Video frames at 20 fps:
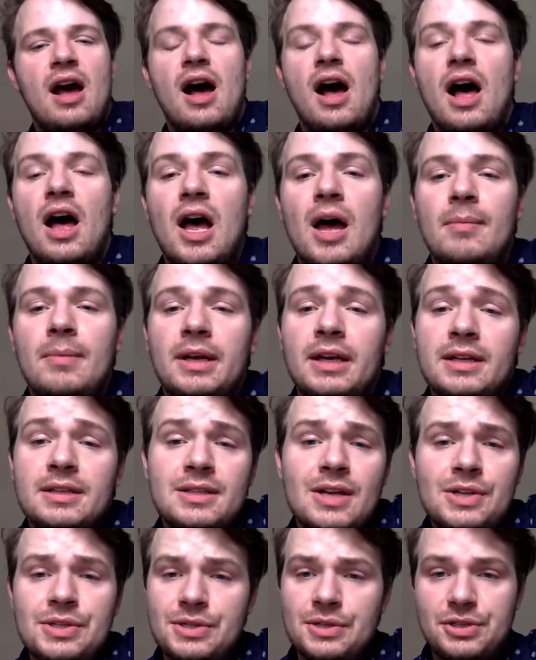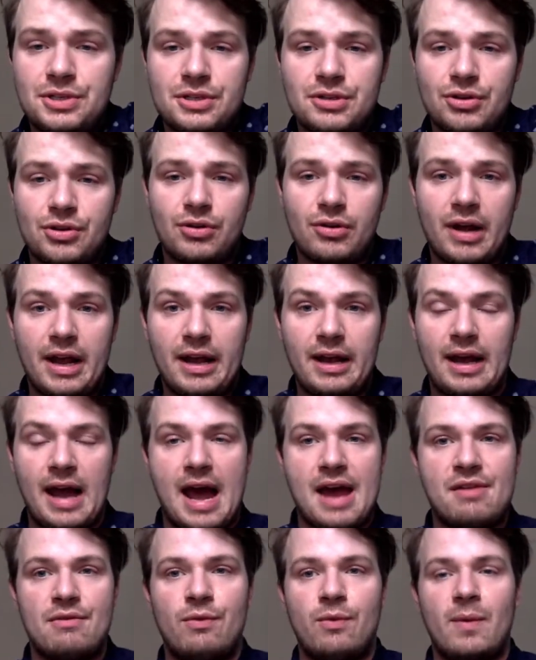And it's also just a great
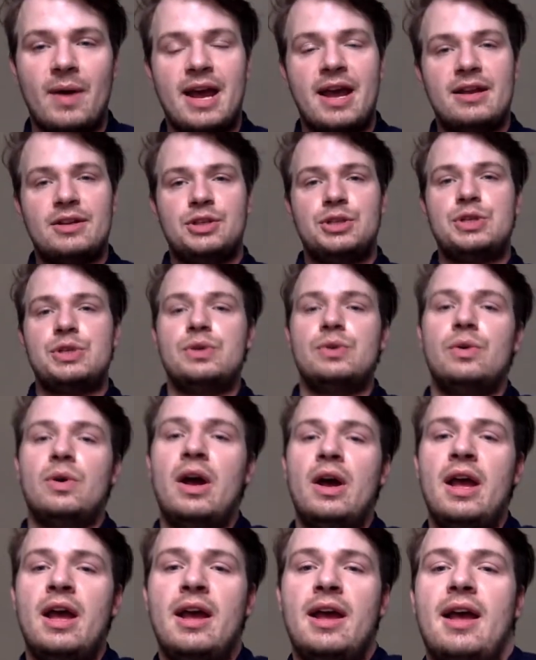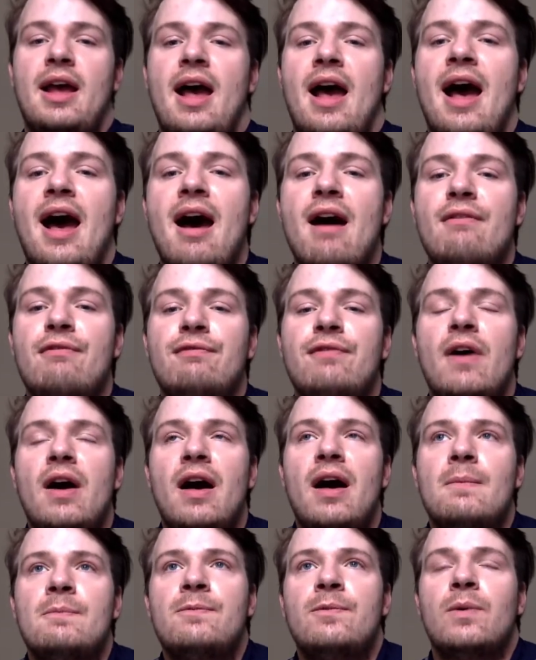kind of way to have
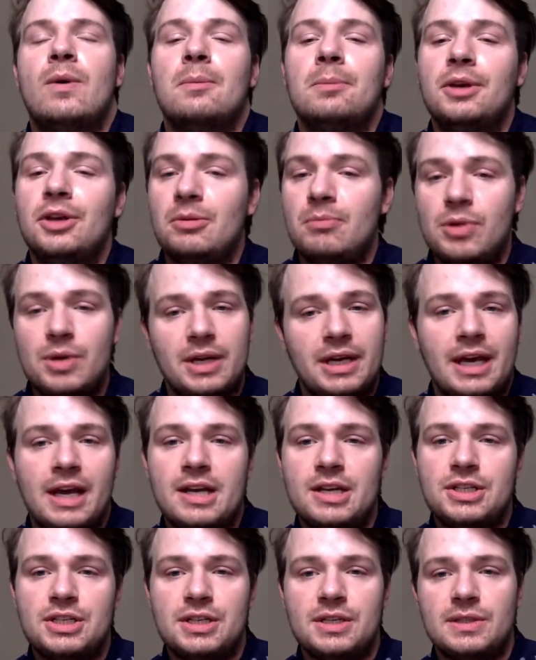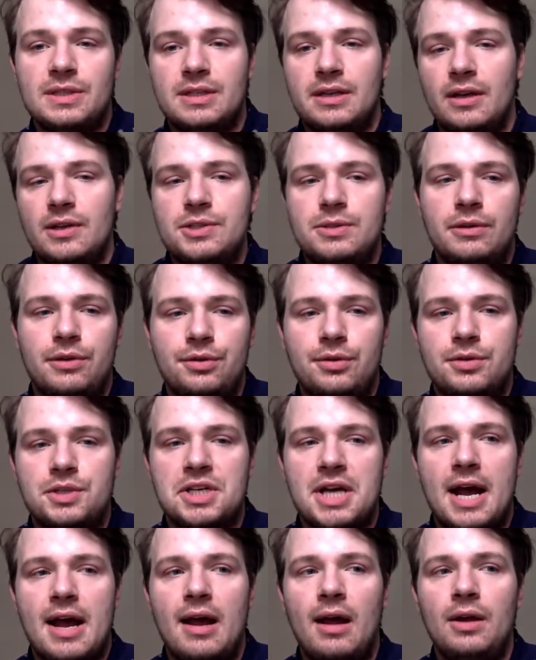form communication skills with your
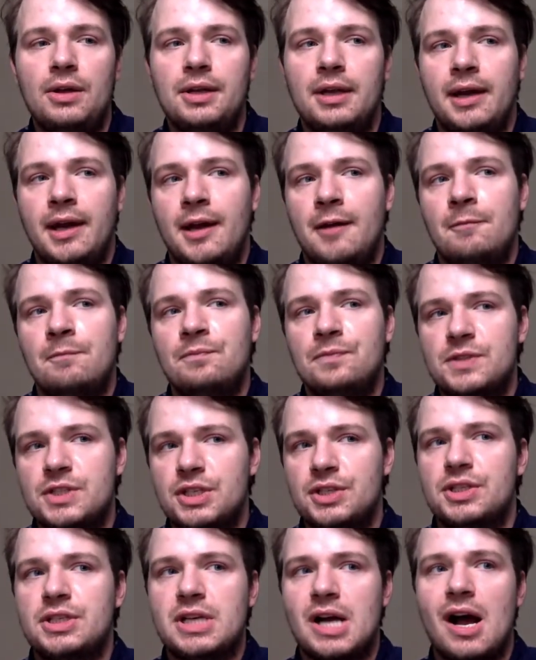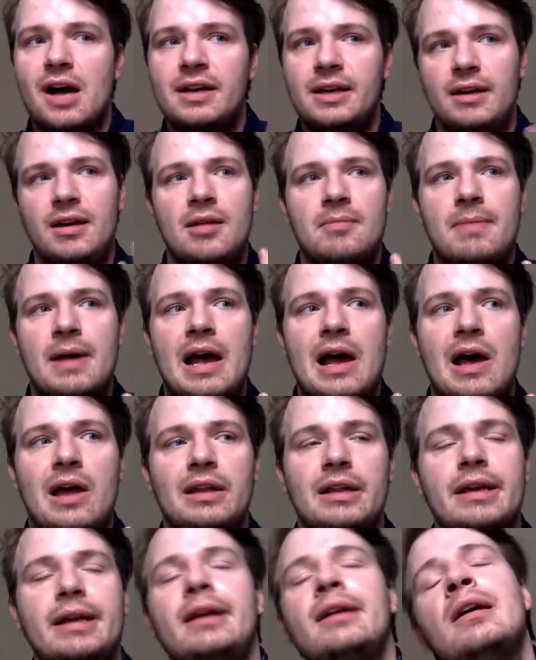child and just talking about
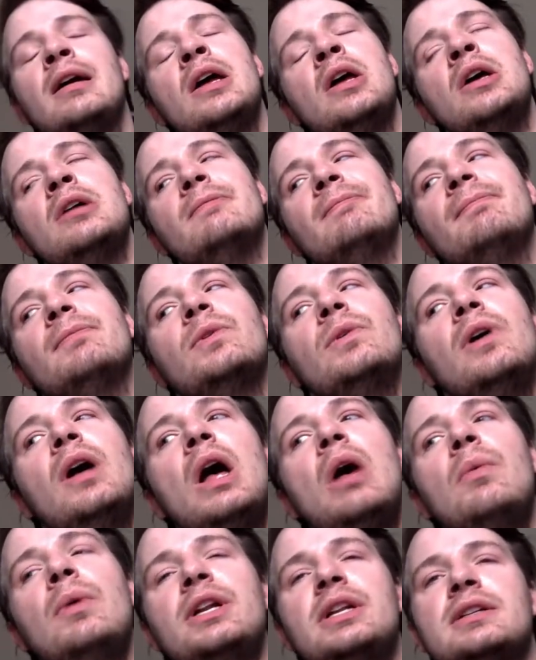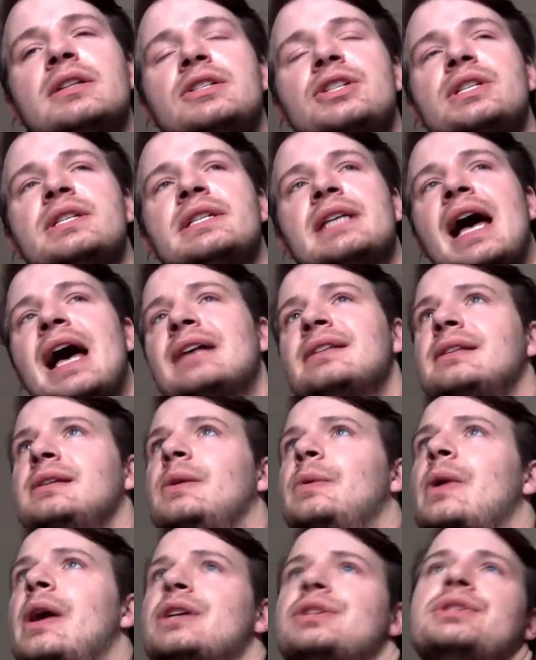just asking
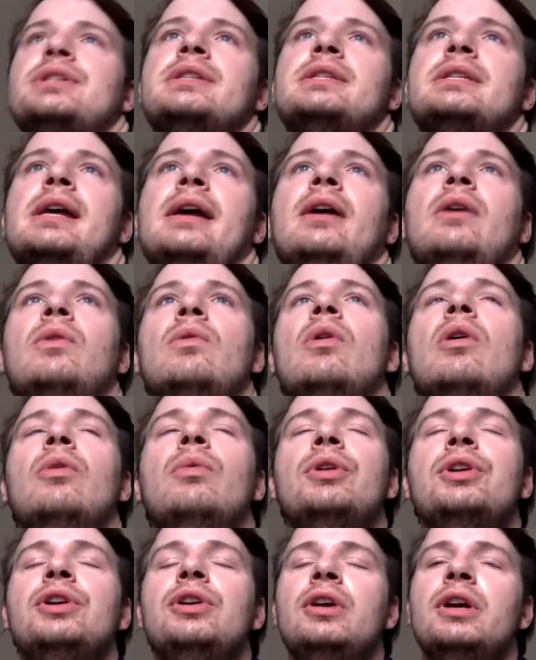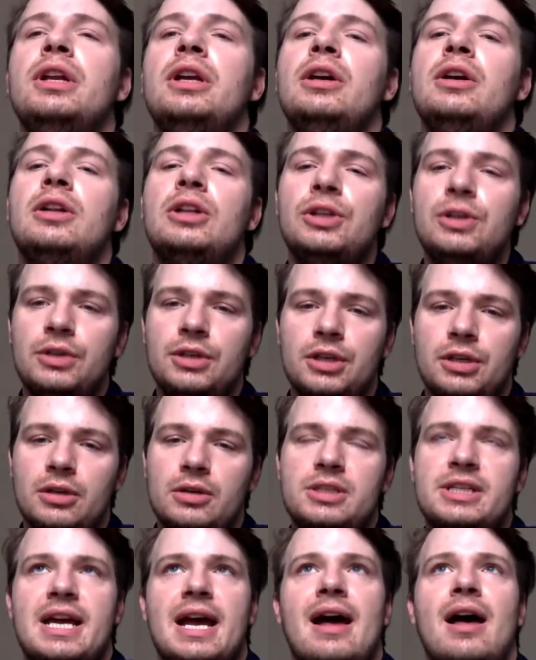them questions like, well, what are you going to include in your
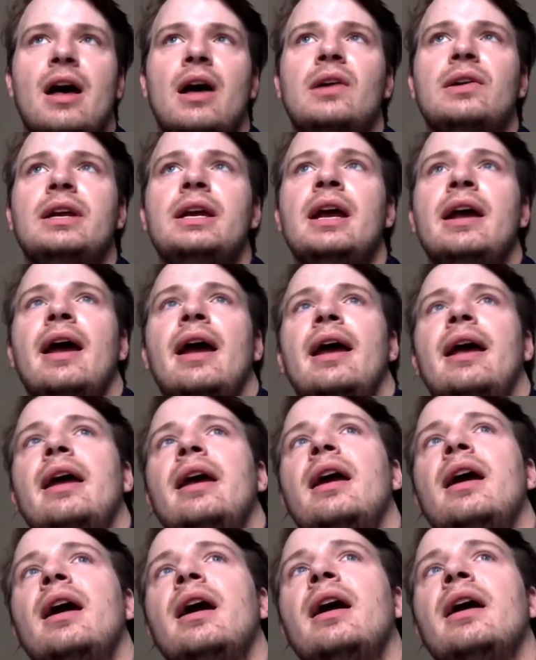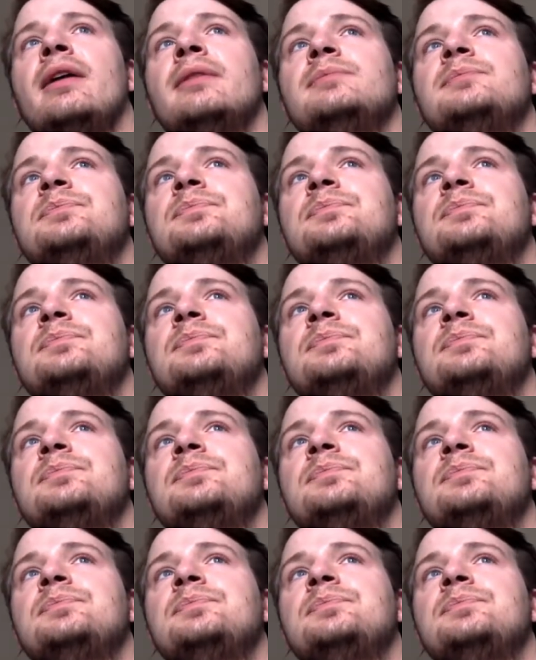town? And